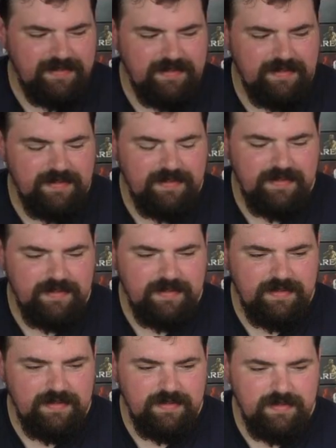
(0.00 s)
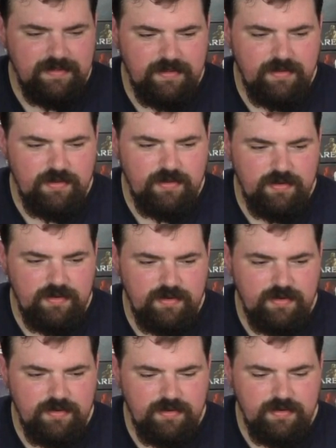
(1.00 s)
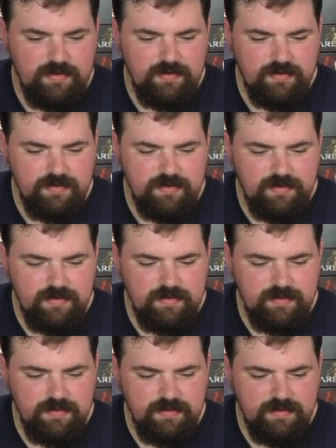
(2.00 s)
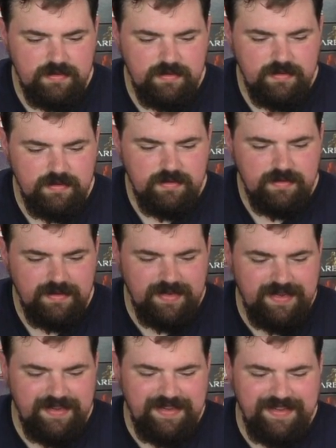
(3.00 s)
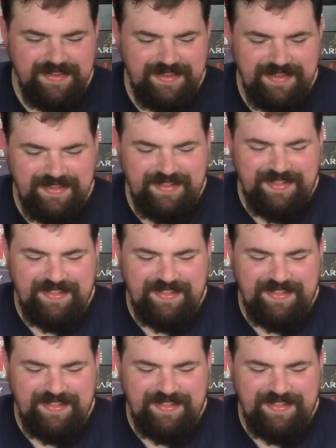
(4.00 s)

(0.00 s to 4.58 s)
[no speech]